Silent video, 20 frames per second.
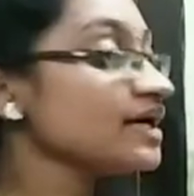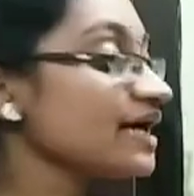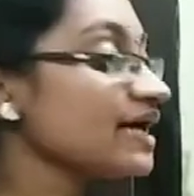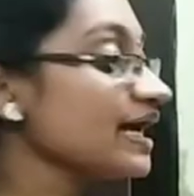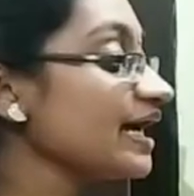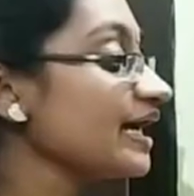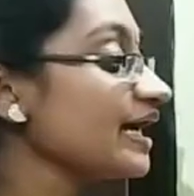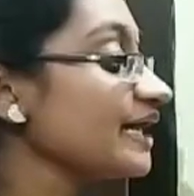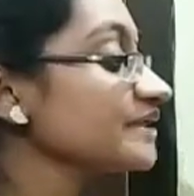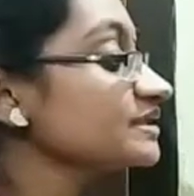
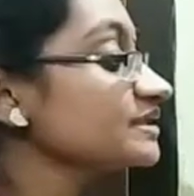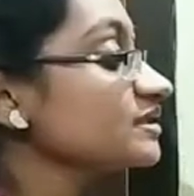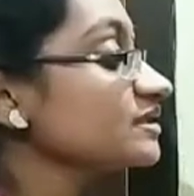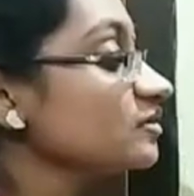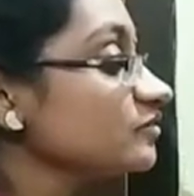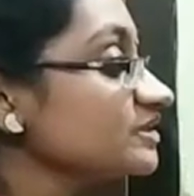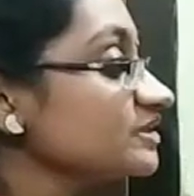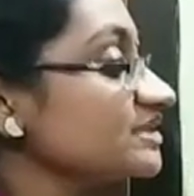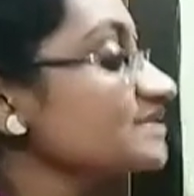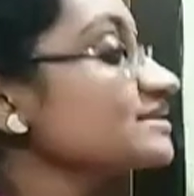and
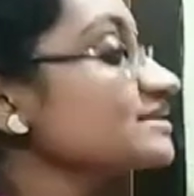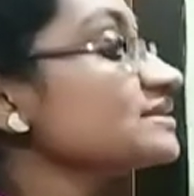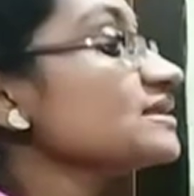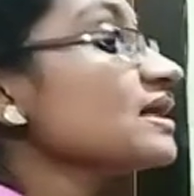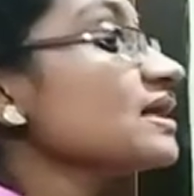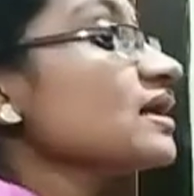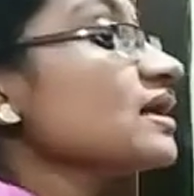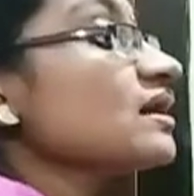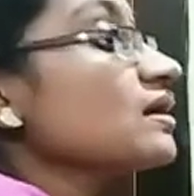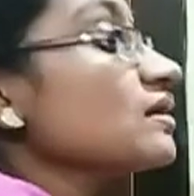which is
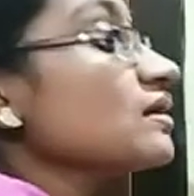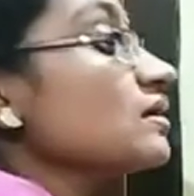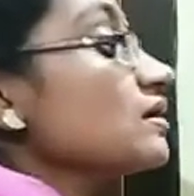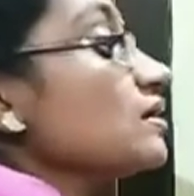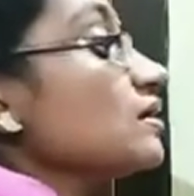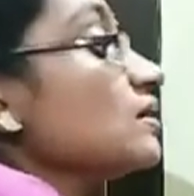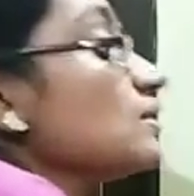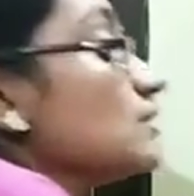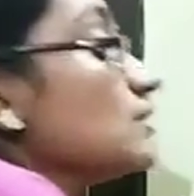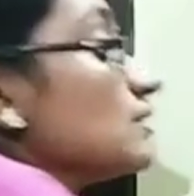the
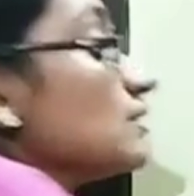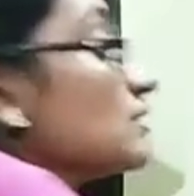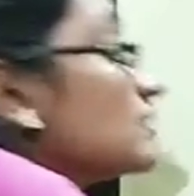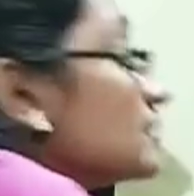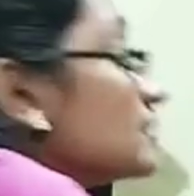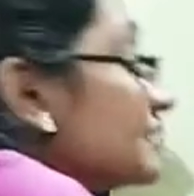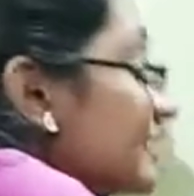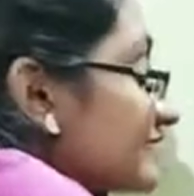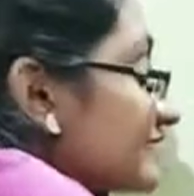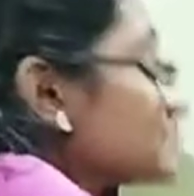
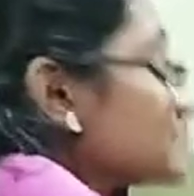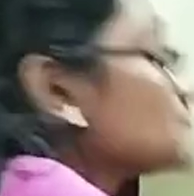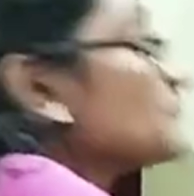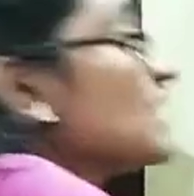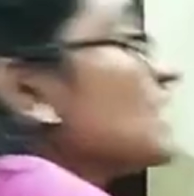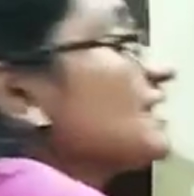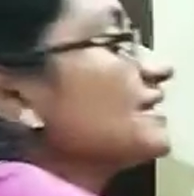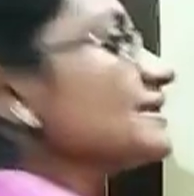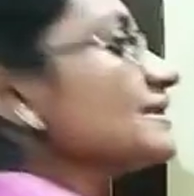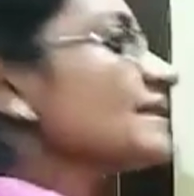next
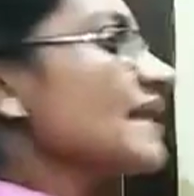planet?